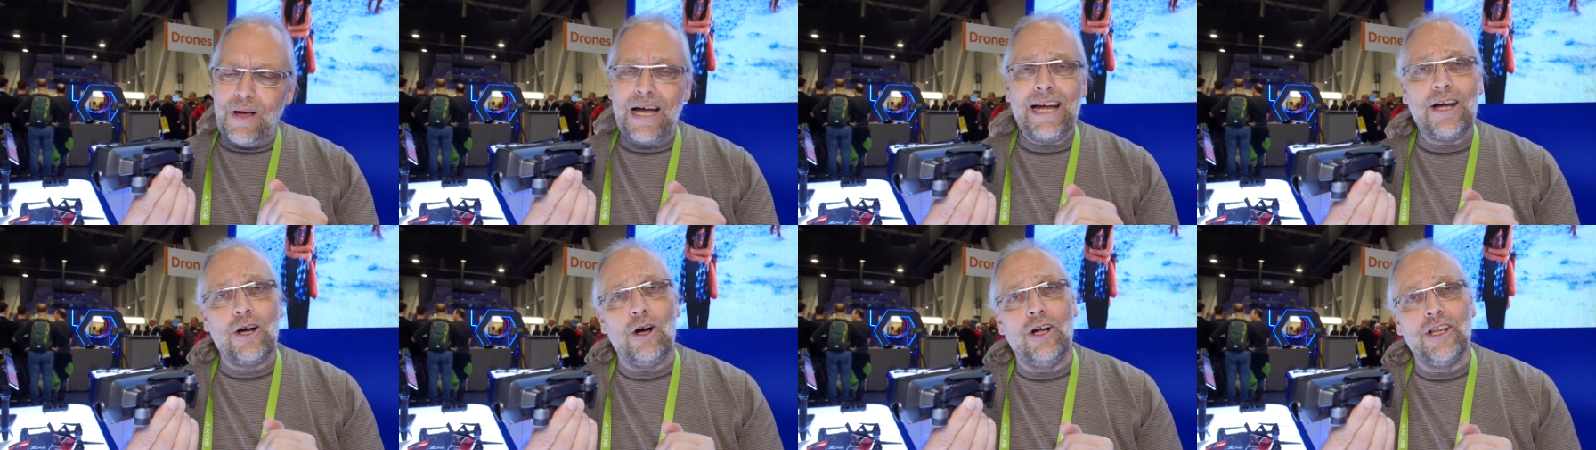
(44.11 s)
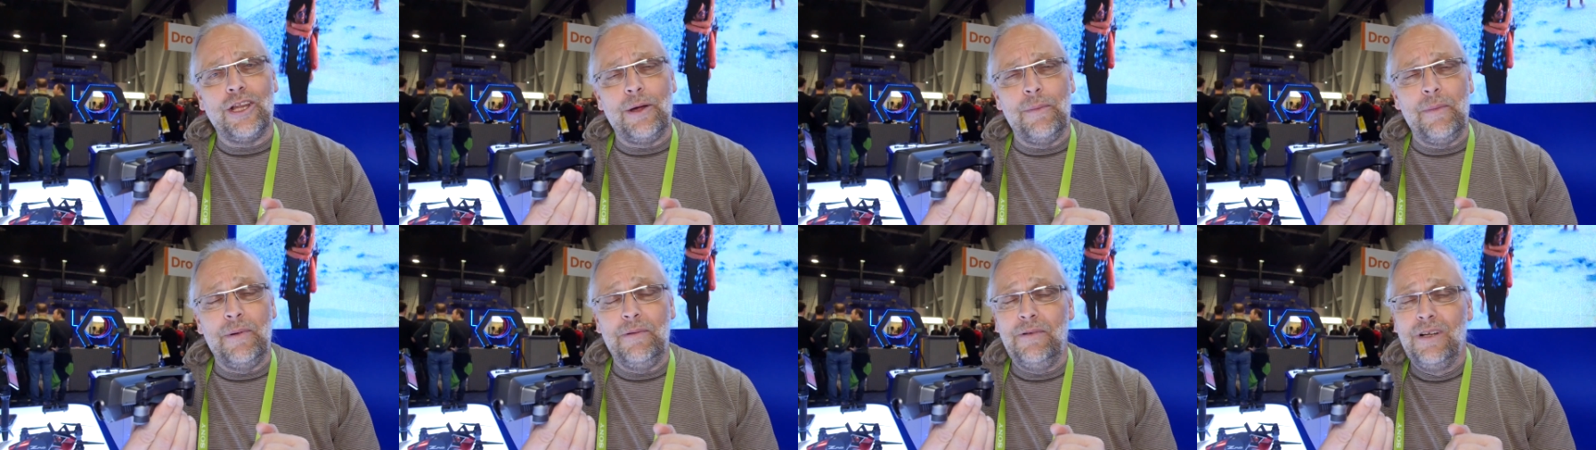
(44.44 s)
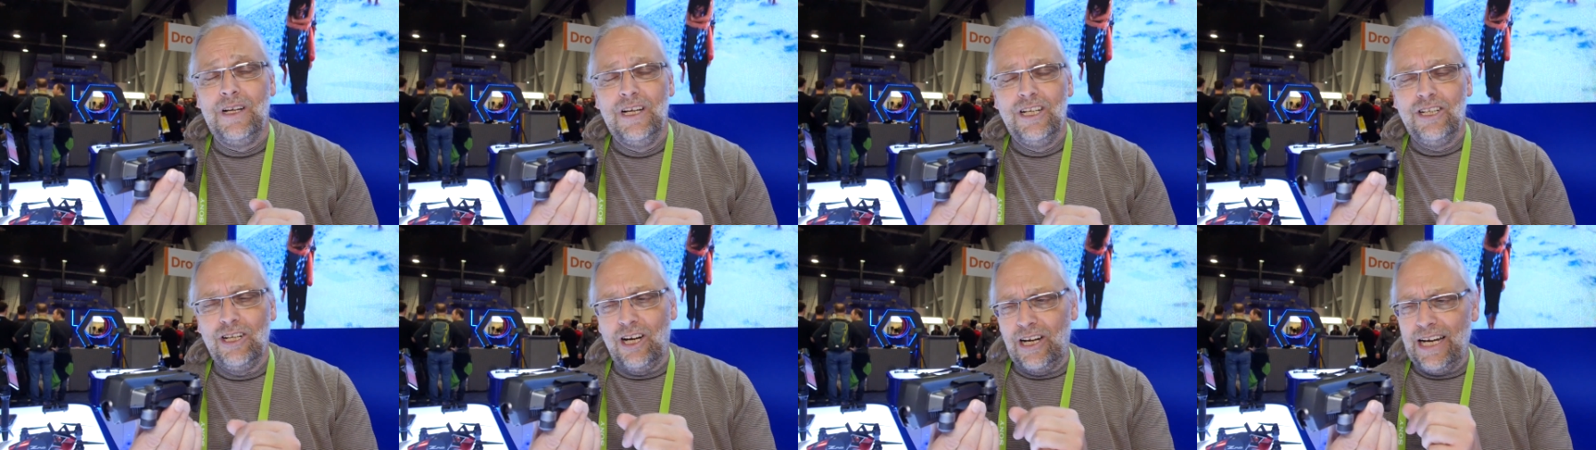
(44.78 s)
I call them
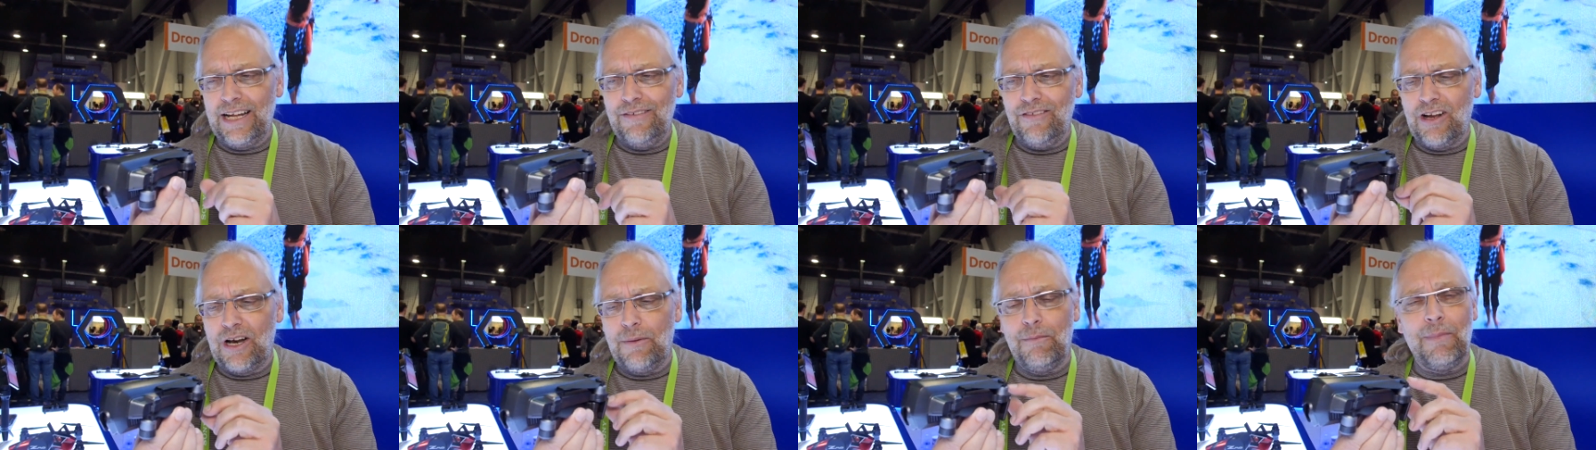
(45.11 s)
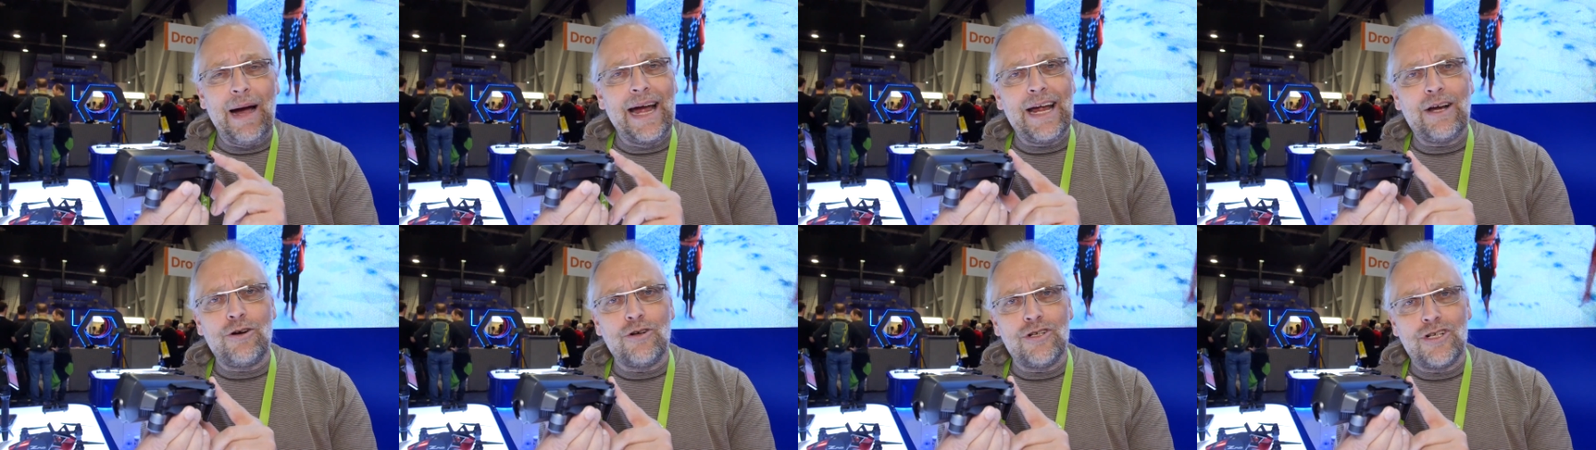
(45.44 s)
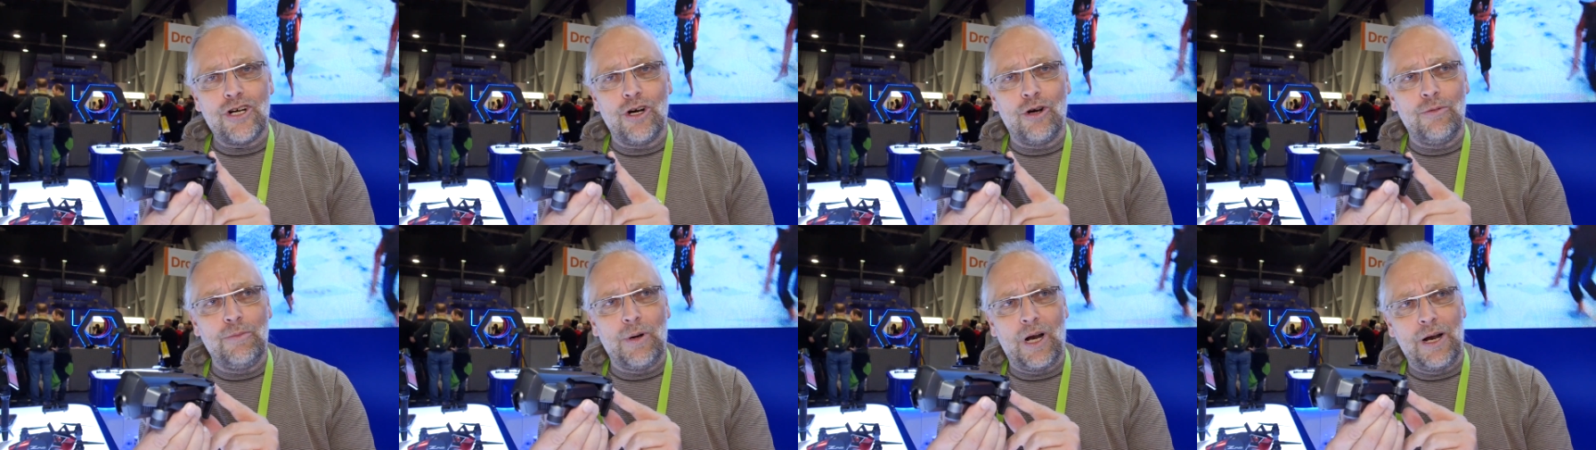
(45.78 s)
not even a micro
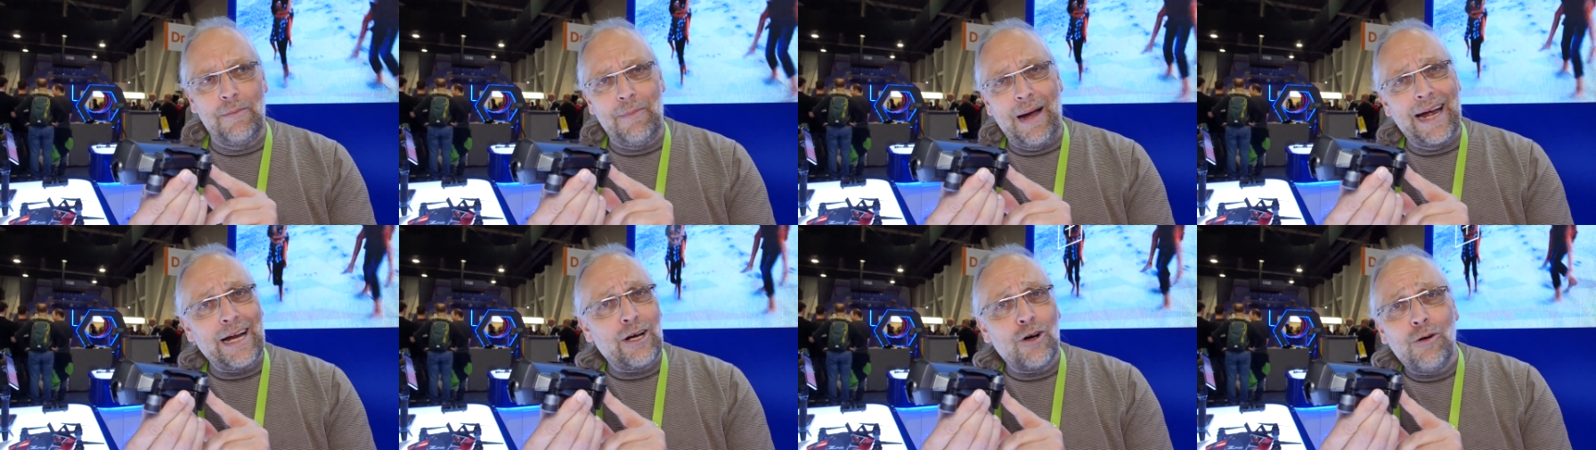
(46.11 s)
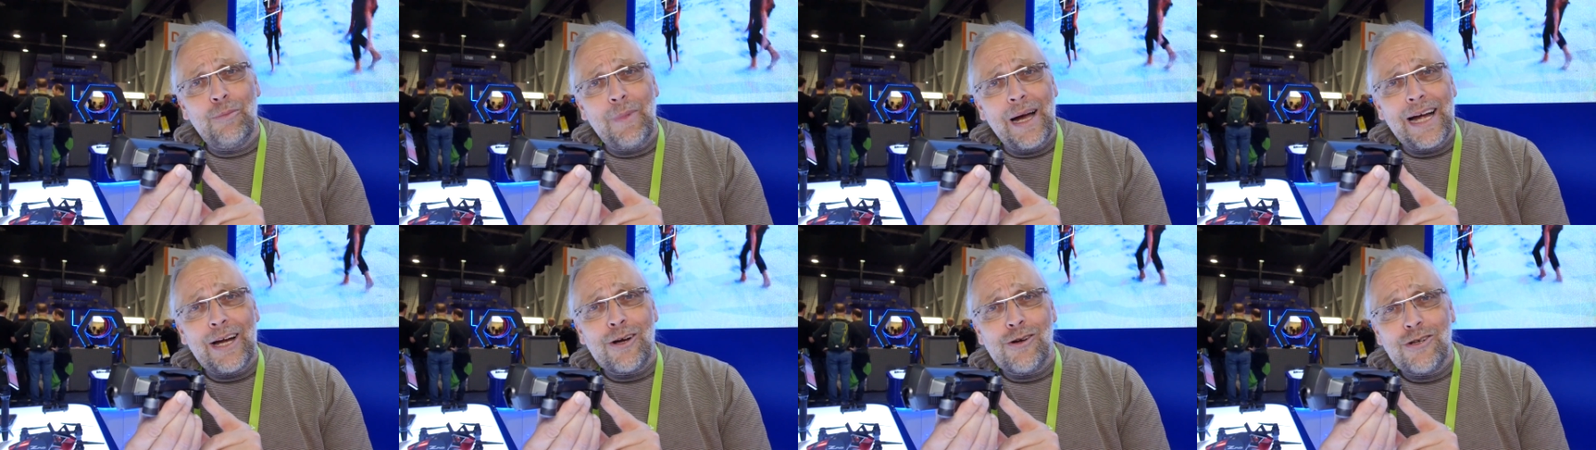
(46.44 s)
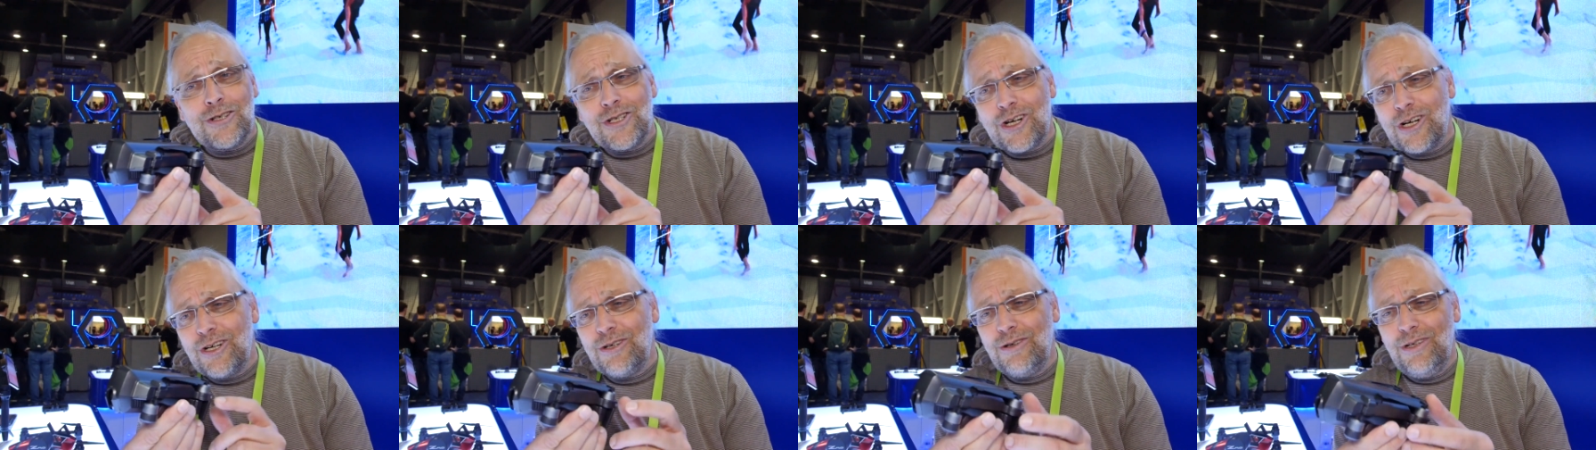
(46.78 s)
drone, but a micro micro
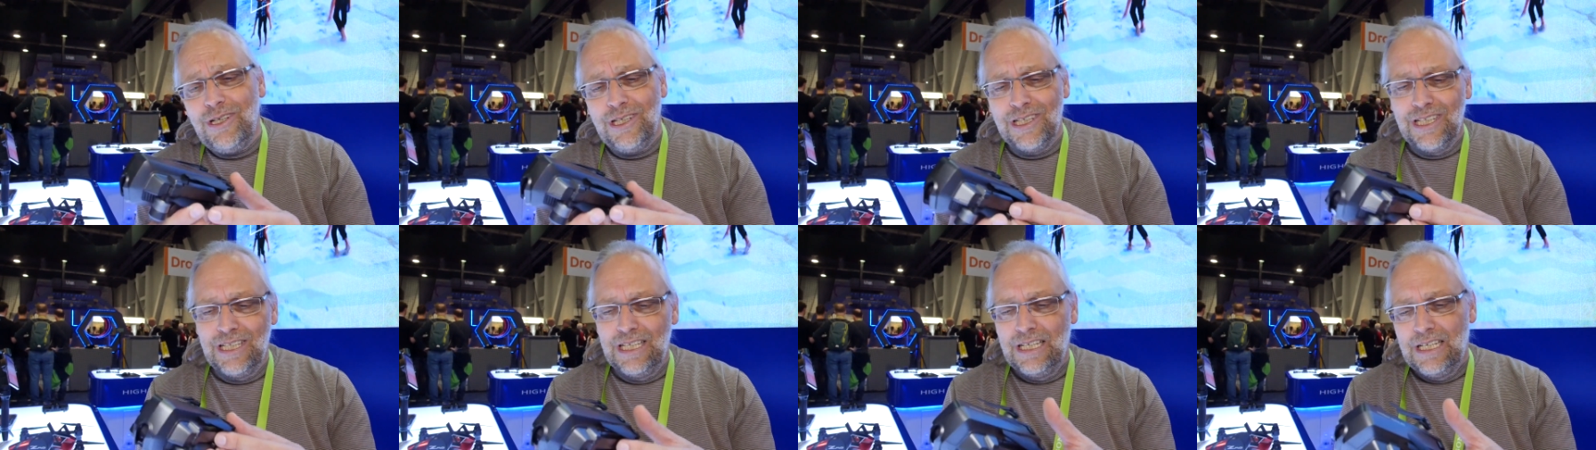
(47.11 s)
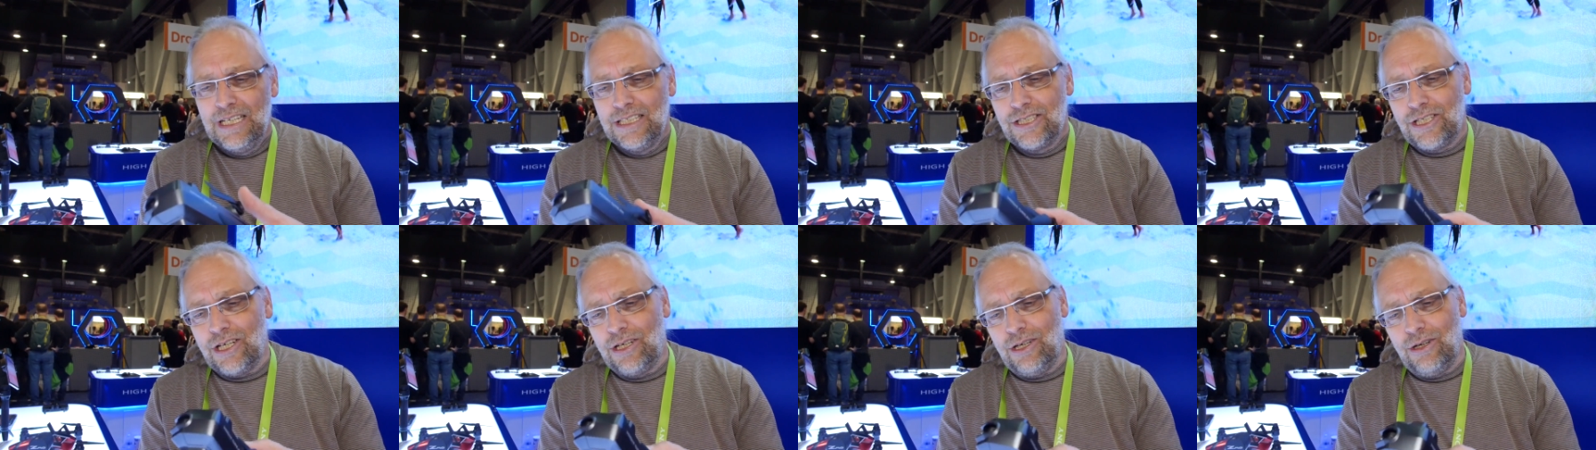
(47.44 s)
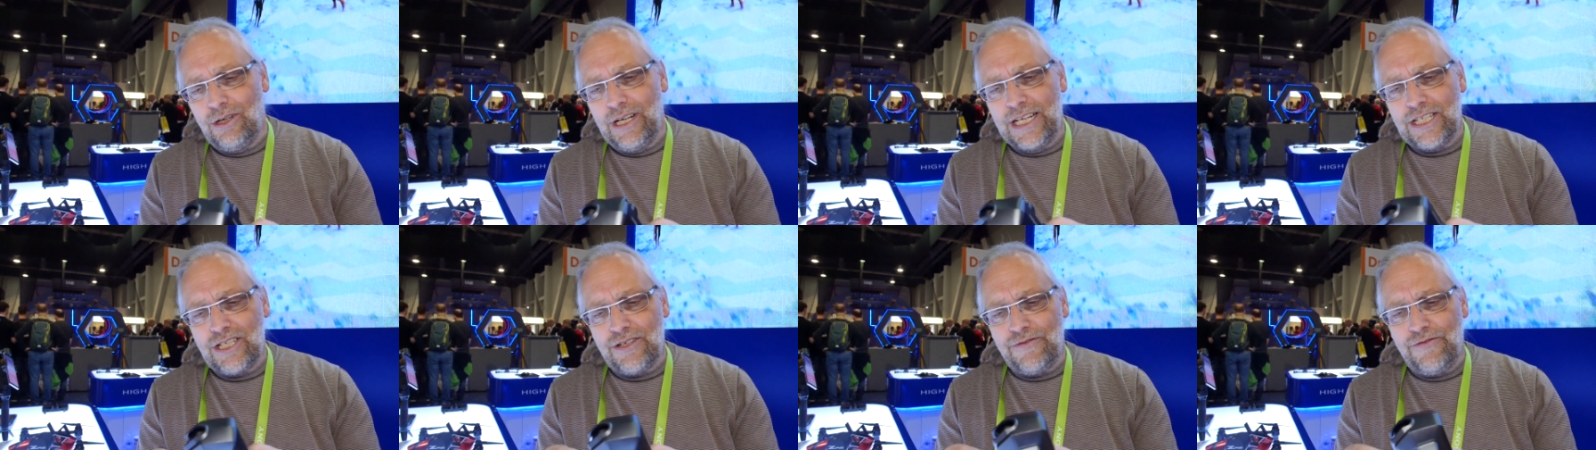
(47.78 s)
drone. So
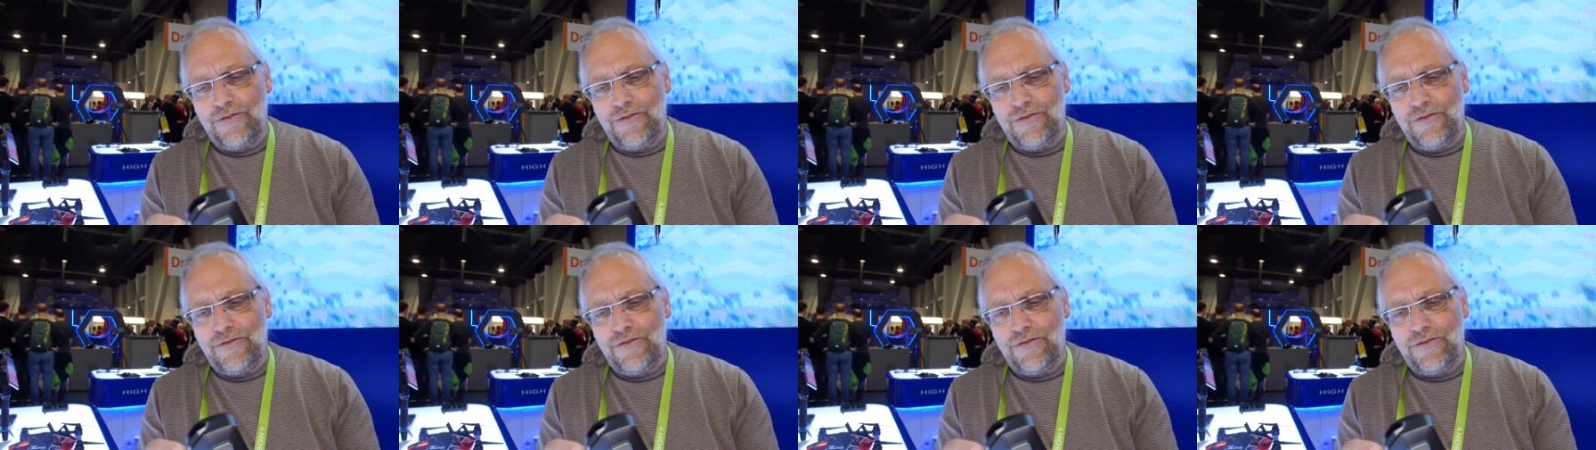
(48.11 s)
let's